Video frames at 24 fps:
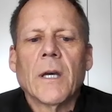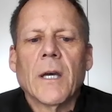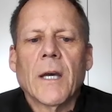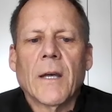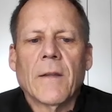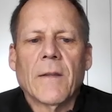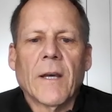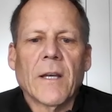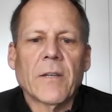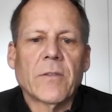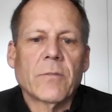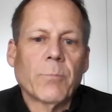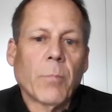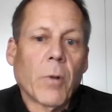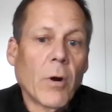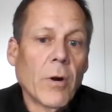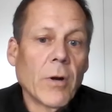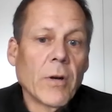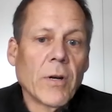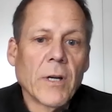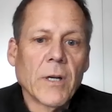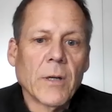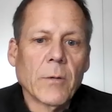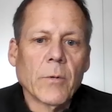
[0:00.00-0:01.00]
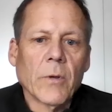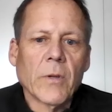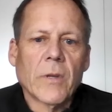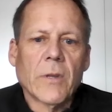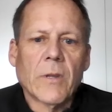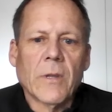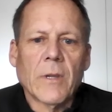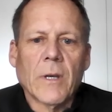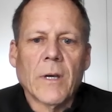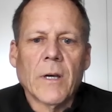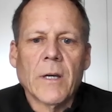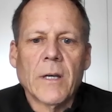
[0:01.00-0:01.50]
and that's partnering with
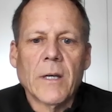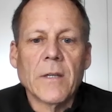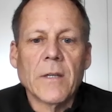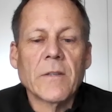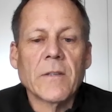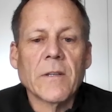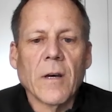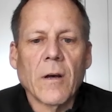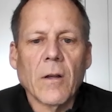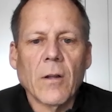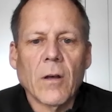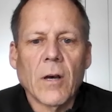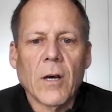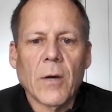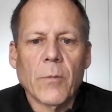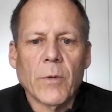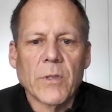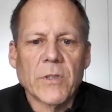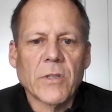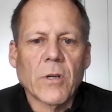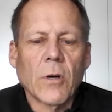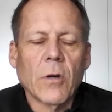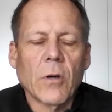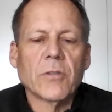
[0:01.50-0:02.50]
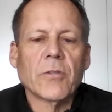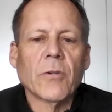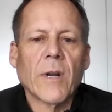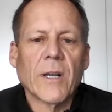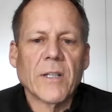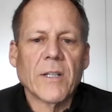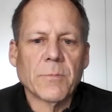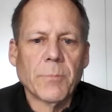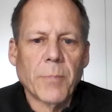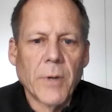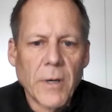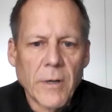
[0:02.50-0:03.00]
uh, Intel on what's called
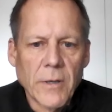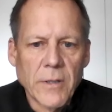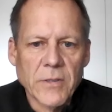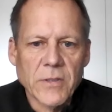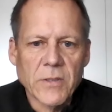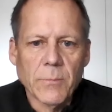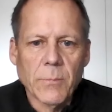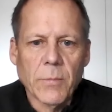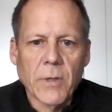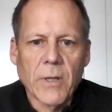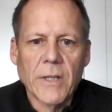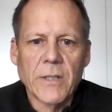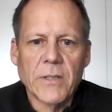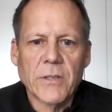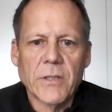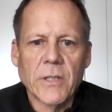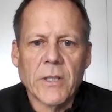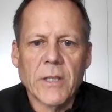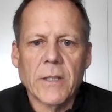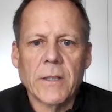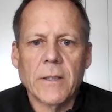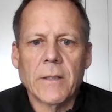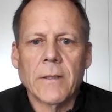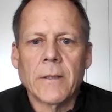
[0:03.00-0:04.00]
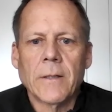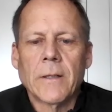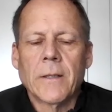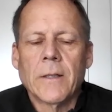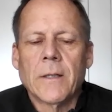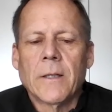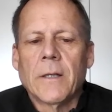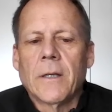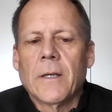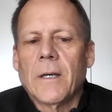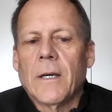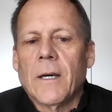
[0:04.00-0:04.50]
transparent supply chain.
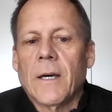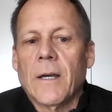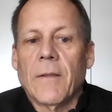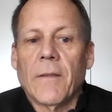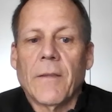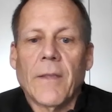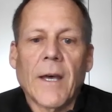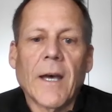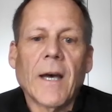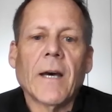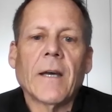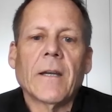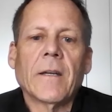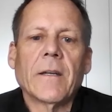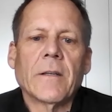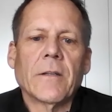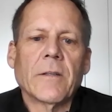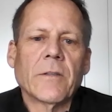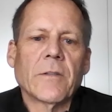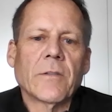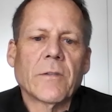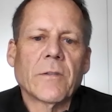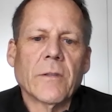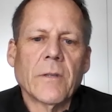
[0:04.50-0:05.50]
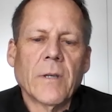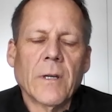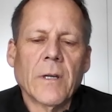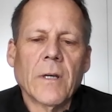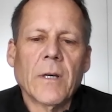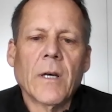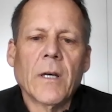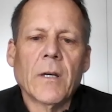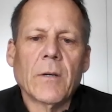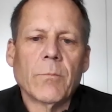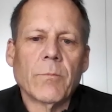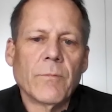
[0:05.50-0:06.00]
And that is
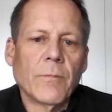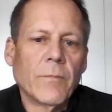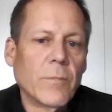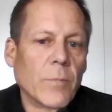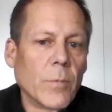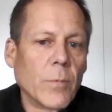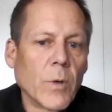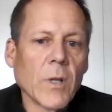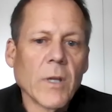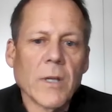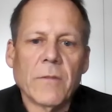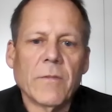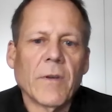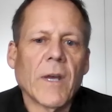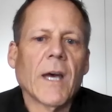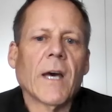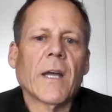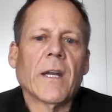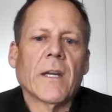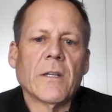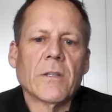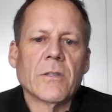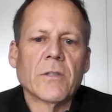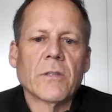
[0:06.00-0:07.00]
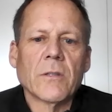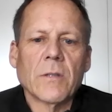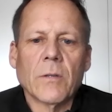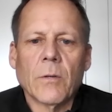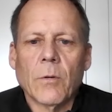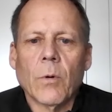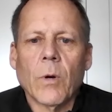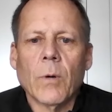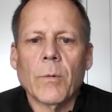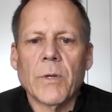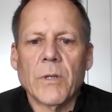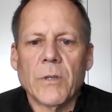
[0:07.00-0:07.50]
a, a real advantage
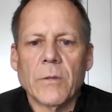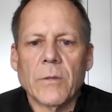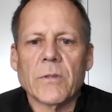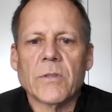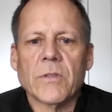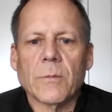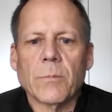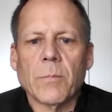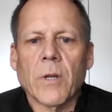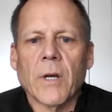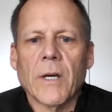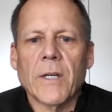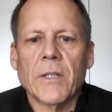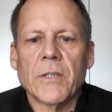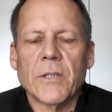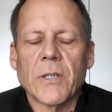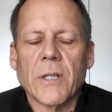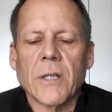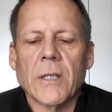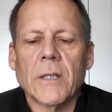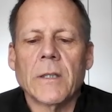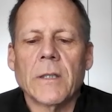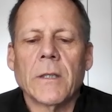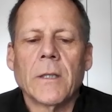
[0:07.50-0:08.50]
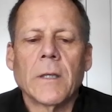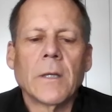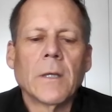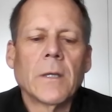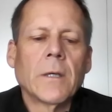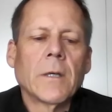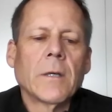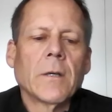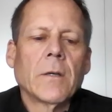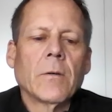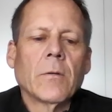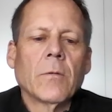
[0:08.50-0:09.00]
for what we do in supply chain,
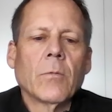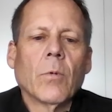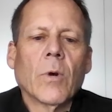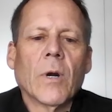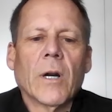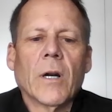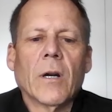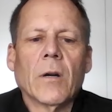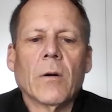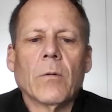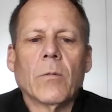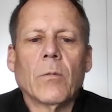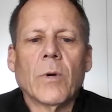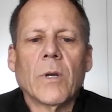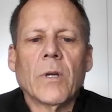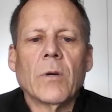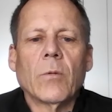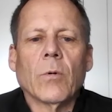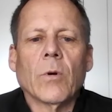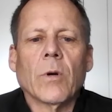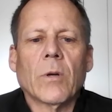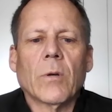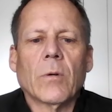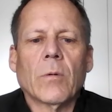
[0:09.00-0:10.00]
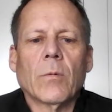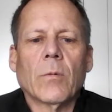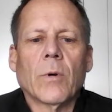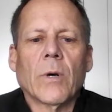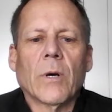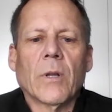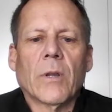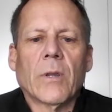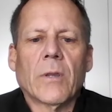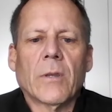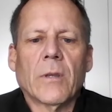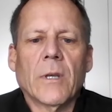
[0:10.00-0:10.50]
where we work
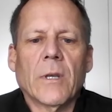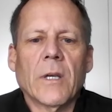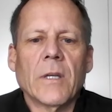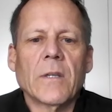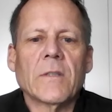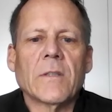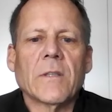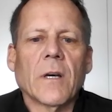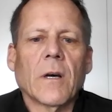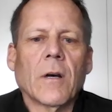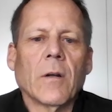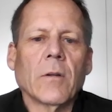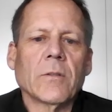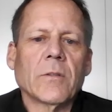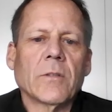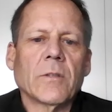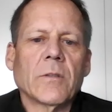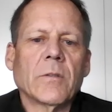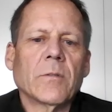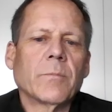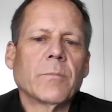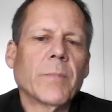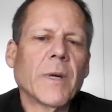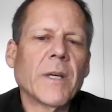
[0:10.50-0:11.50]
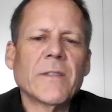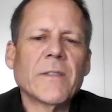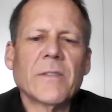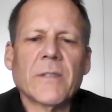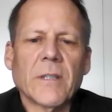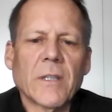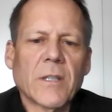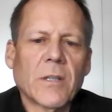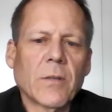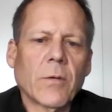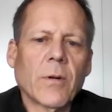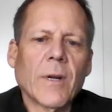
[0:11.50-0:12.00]
with Intel to
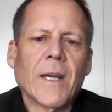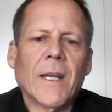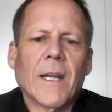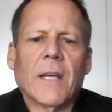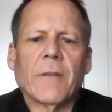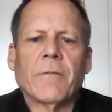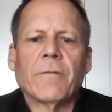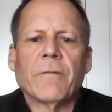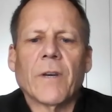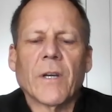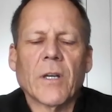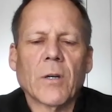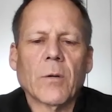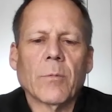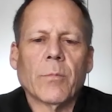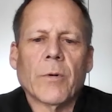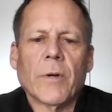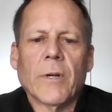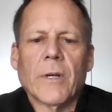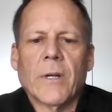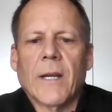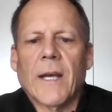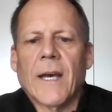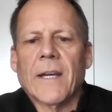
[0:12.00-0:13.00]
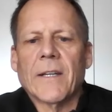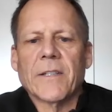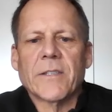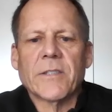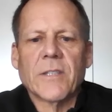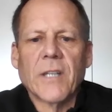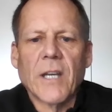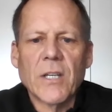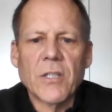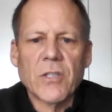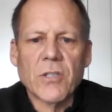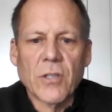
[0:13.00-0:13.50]
basically create a fingerprint
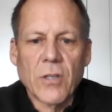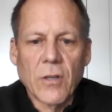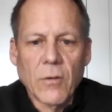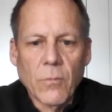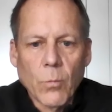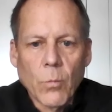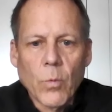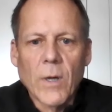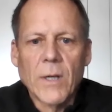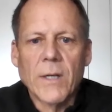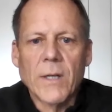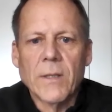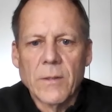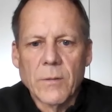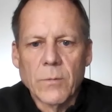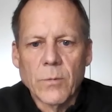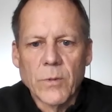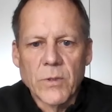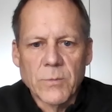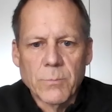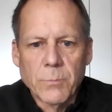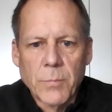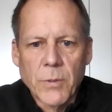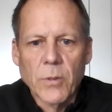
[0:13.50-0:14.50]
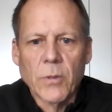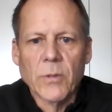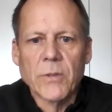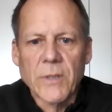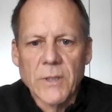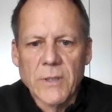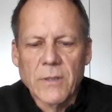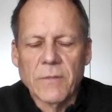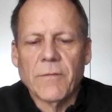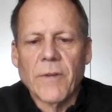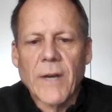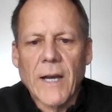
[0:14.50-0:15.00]
attestation of what was built
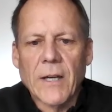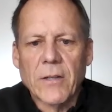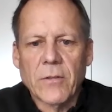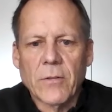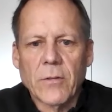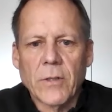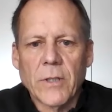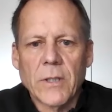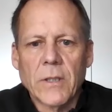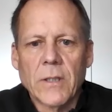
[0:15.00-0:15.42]
in the factory.